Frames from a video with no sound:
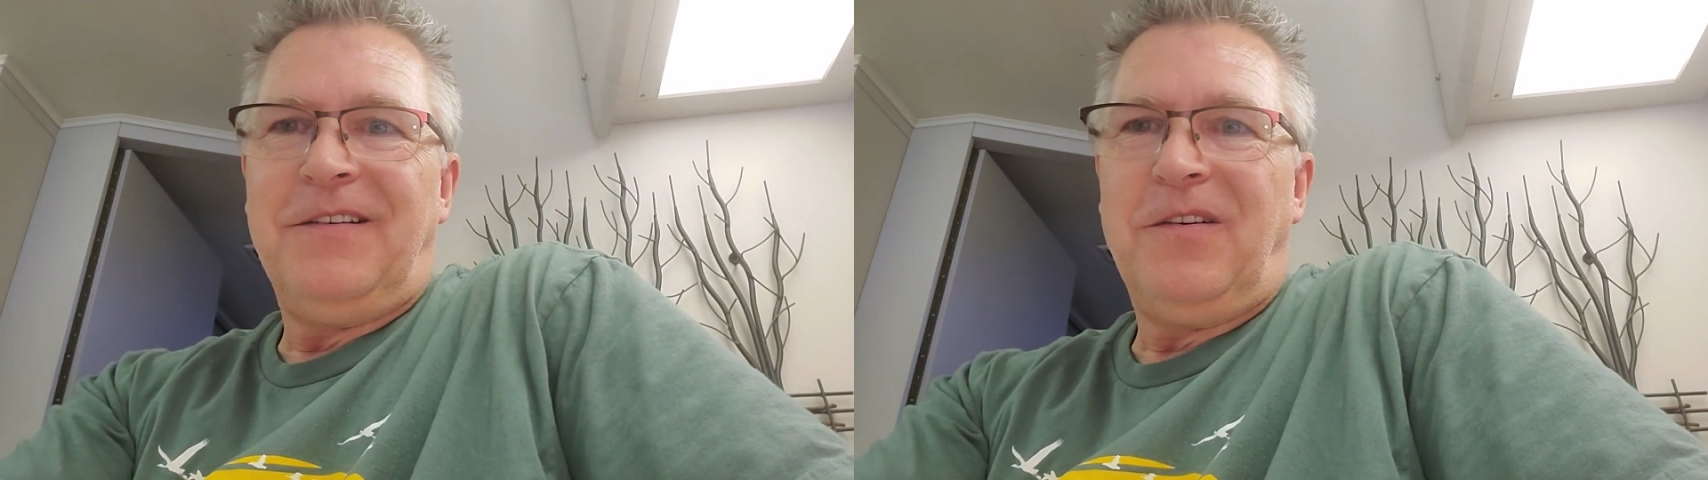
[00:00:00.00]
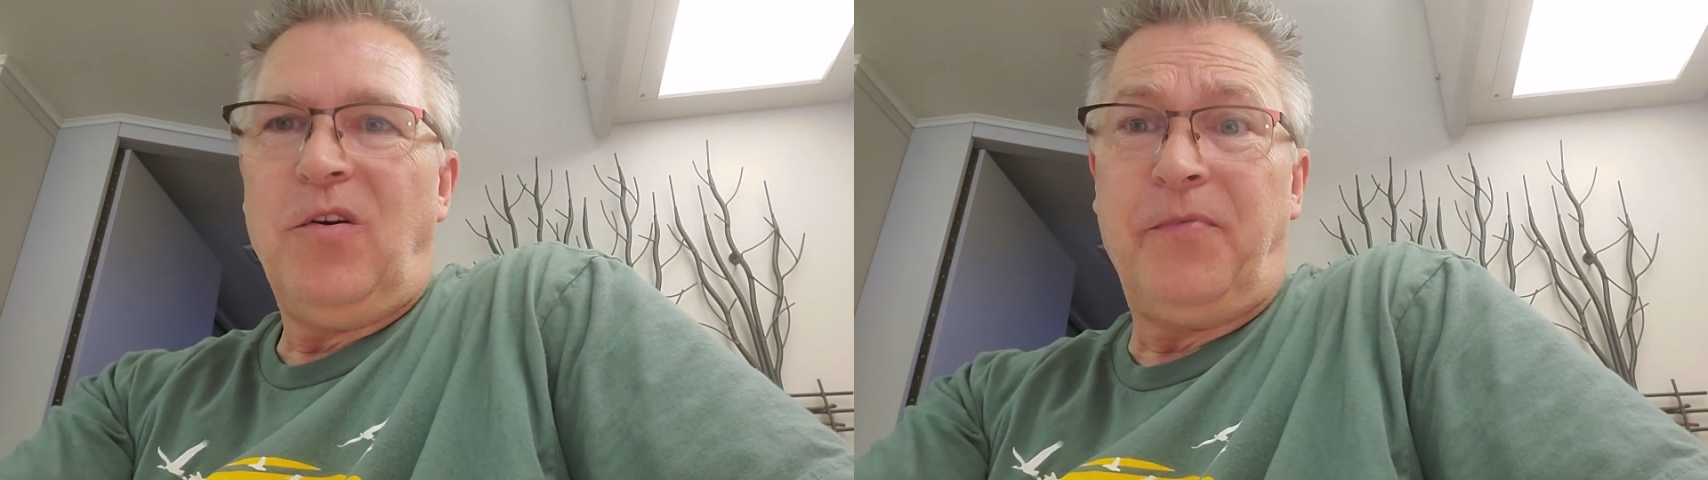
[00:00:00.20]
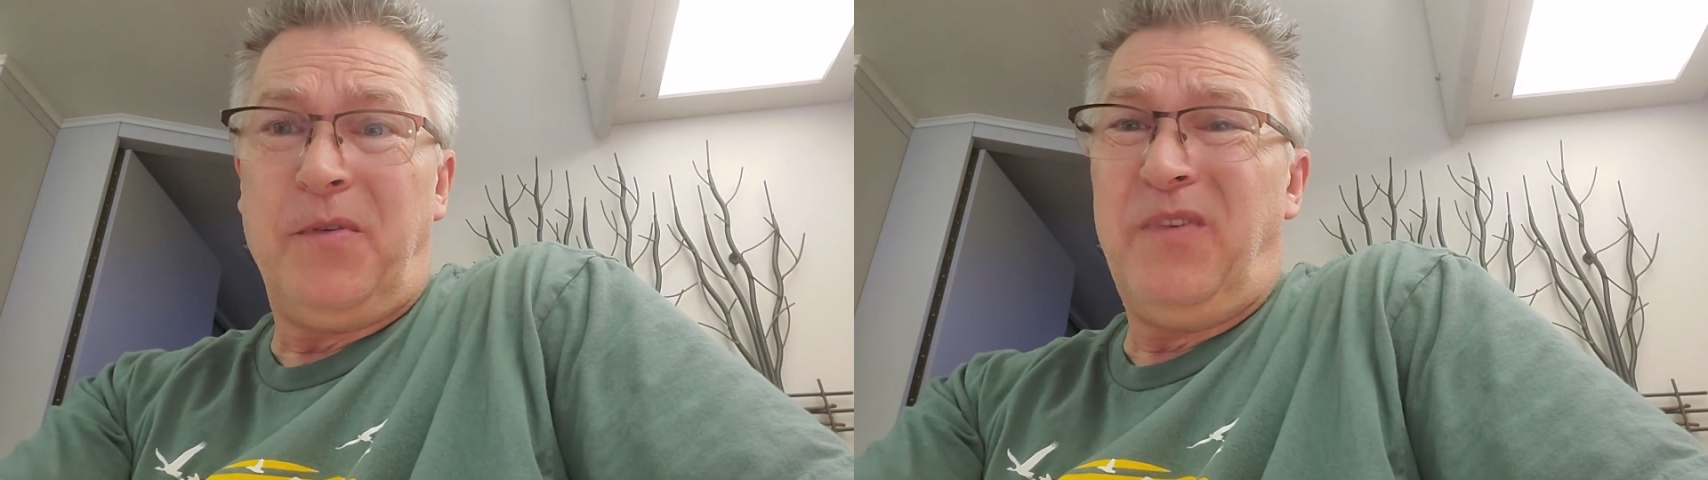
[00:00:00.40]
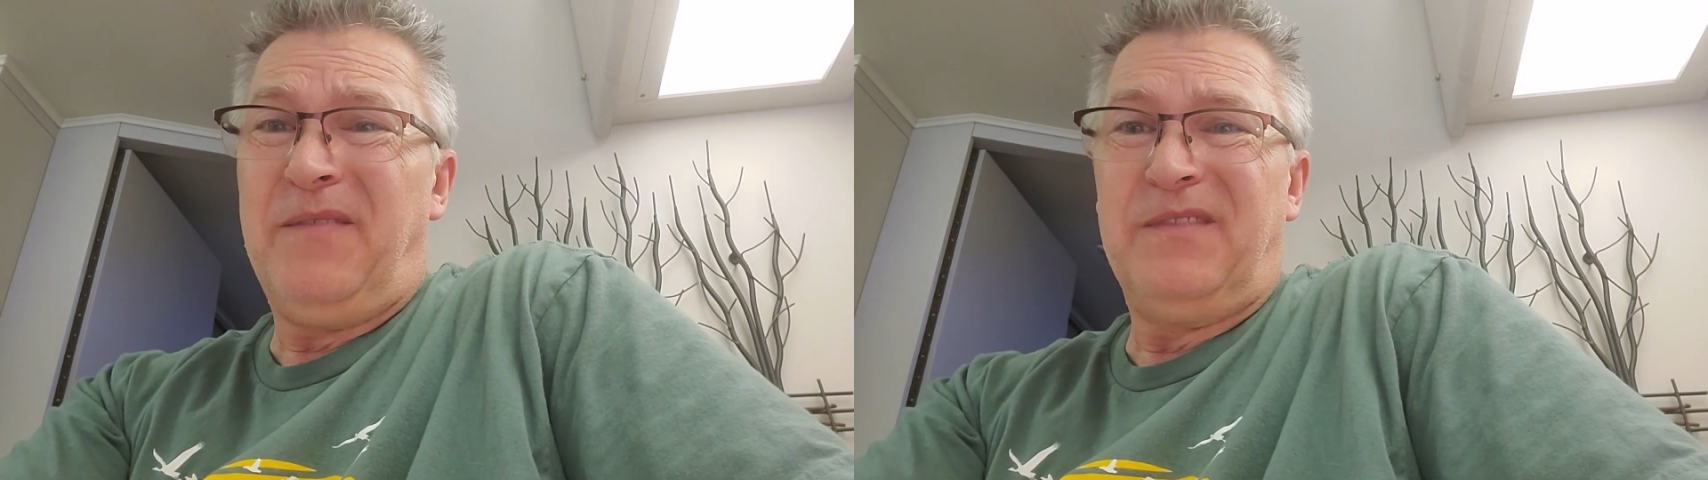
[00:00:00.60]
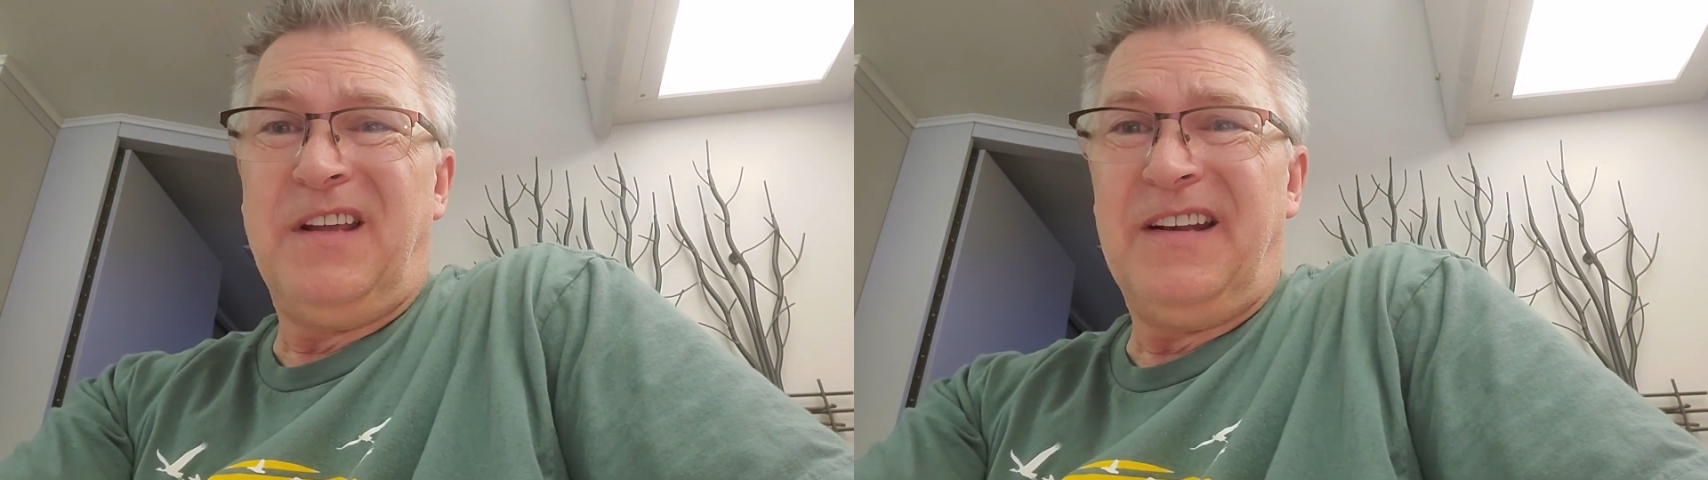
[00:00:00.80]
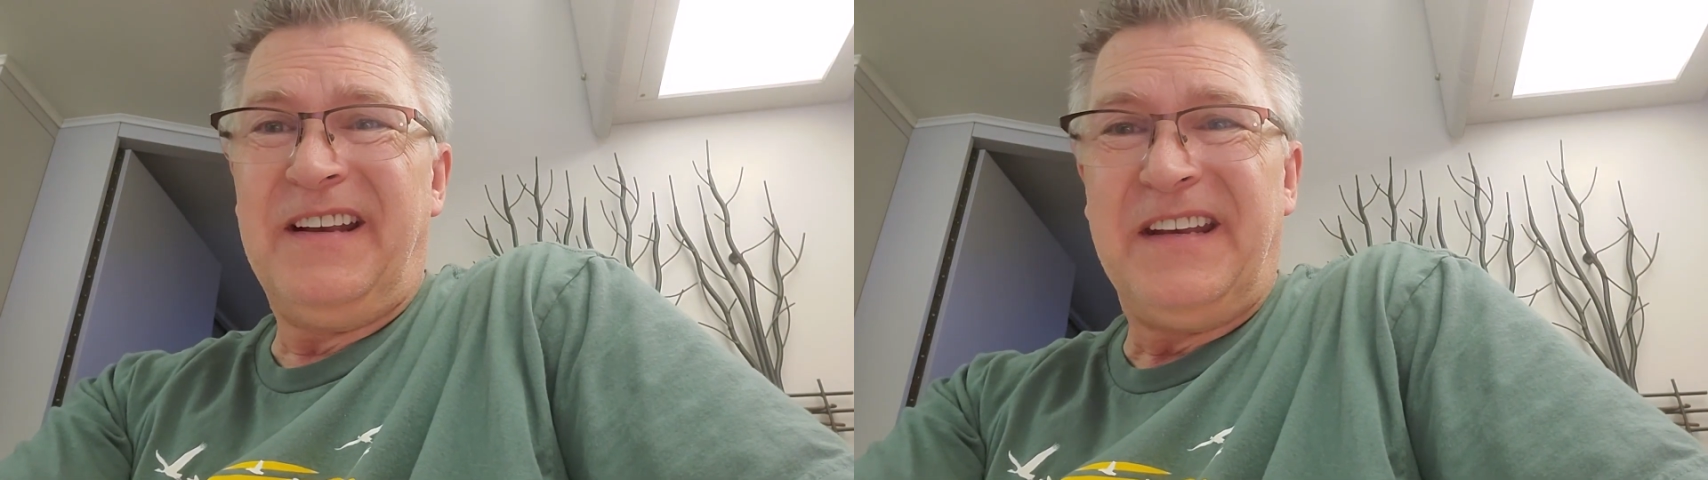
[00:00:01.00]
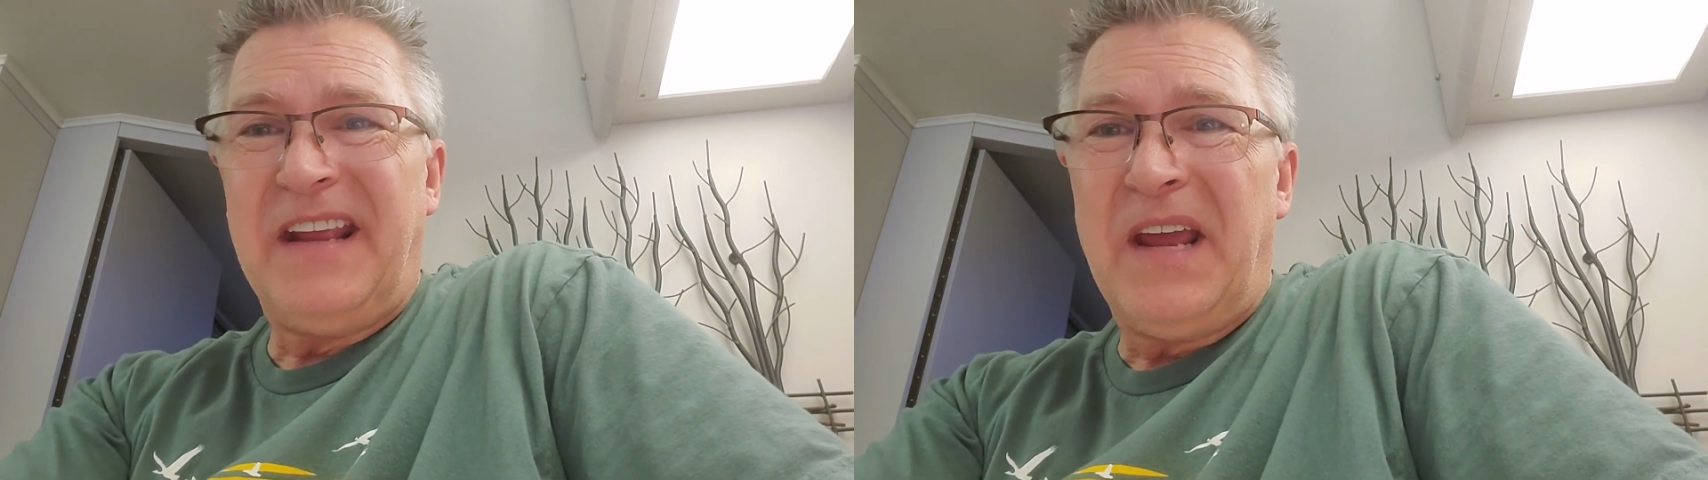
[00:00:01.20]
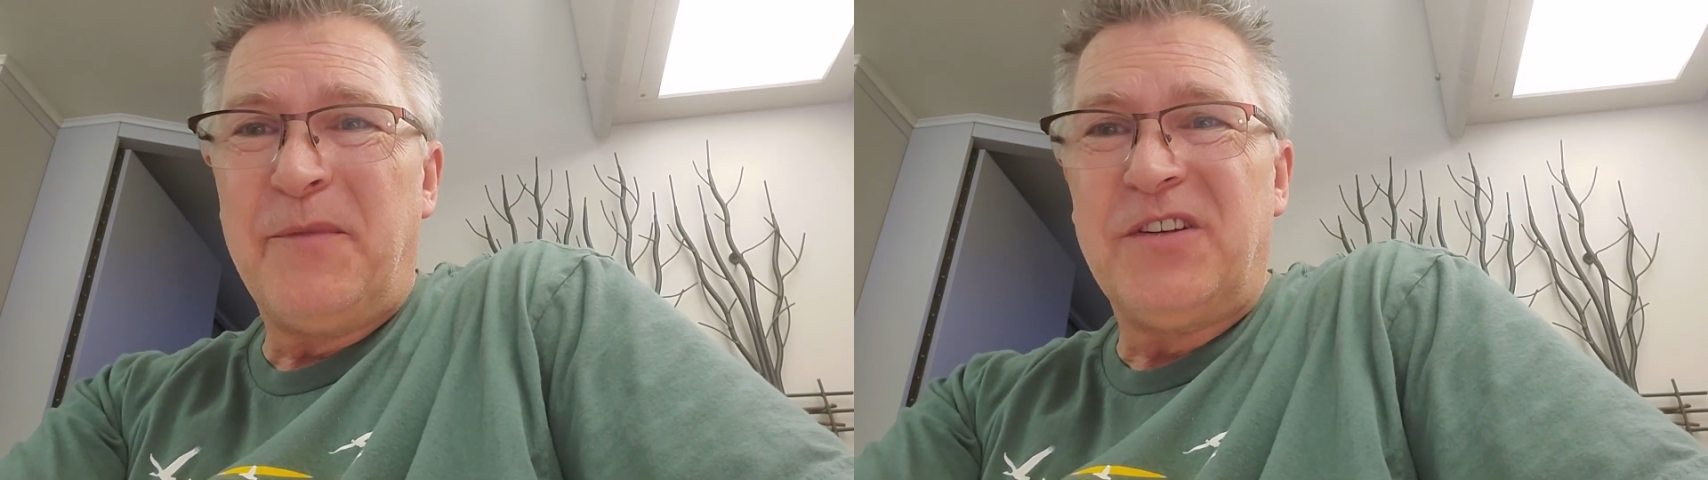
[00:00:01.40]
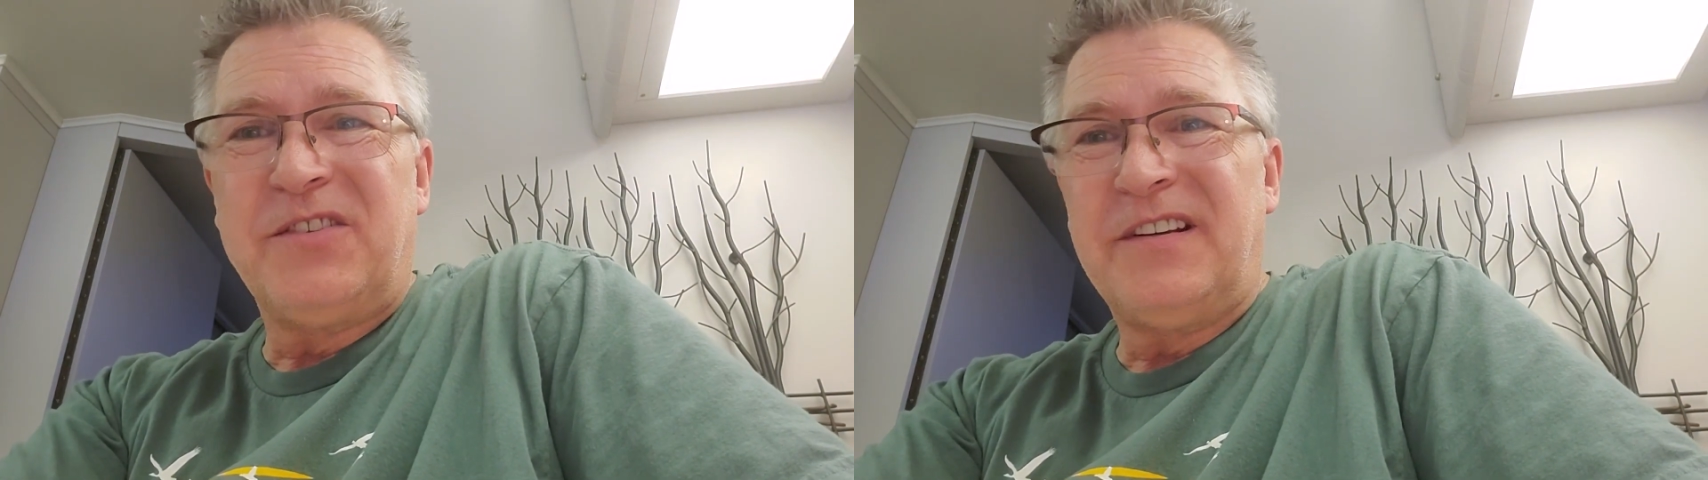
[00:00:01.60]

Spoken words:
hopefully we haven't done any damage